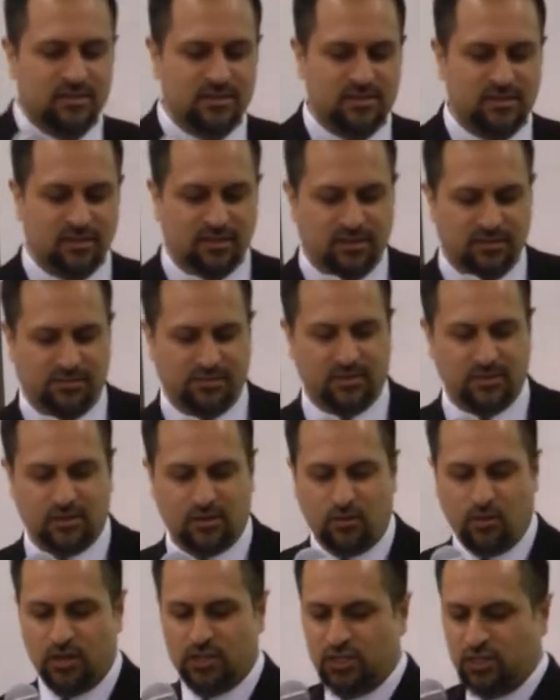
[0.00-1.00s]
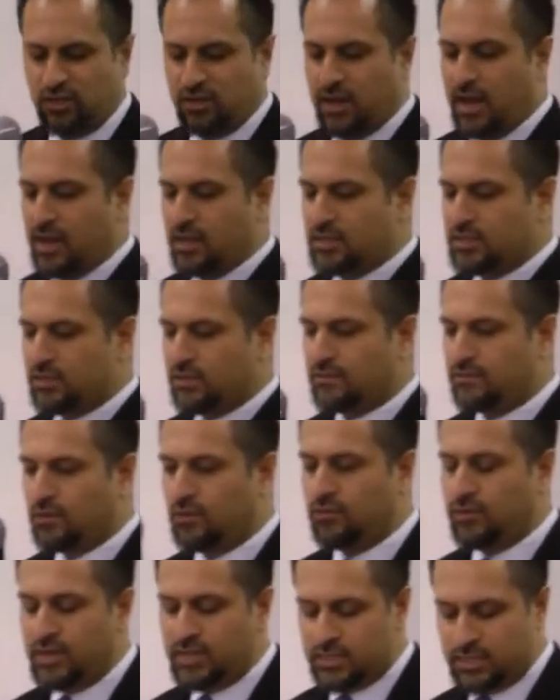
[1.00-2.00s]
is a difficult question to answer for
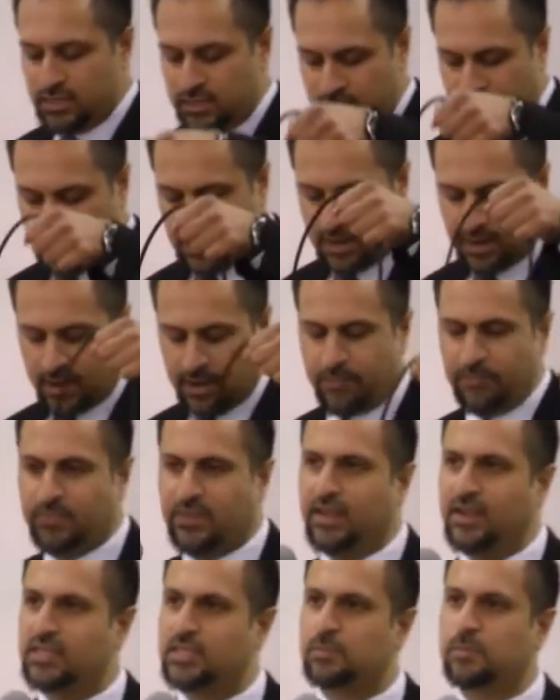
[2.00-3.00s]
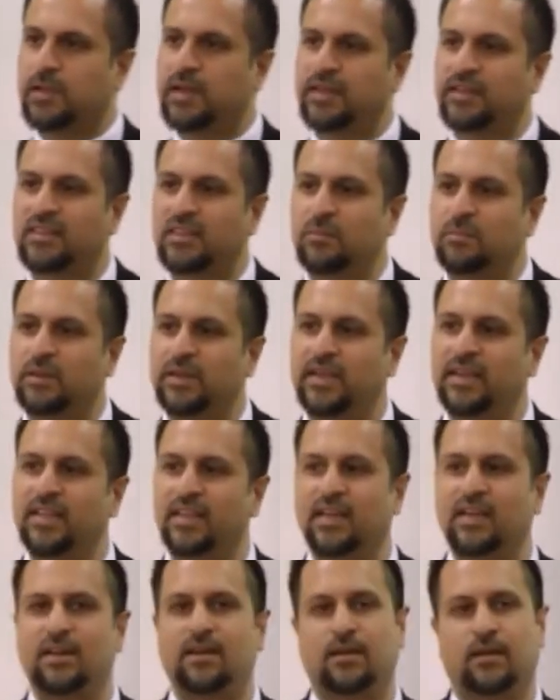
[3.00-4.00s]
reasons that I explained in the
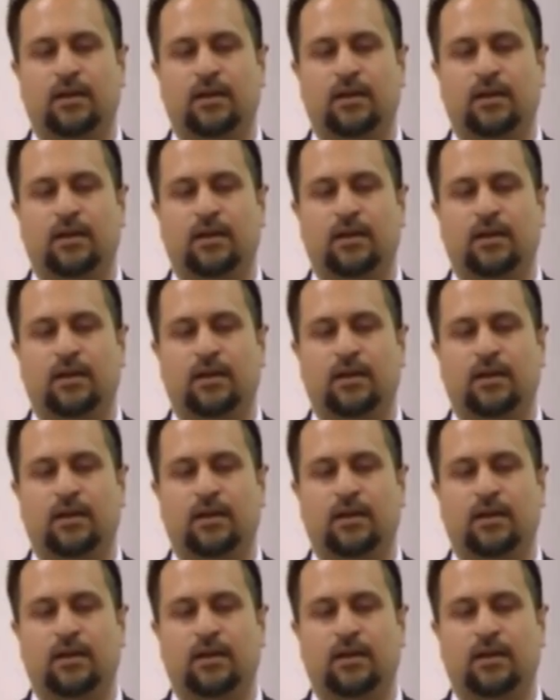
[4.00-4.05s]
beginning,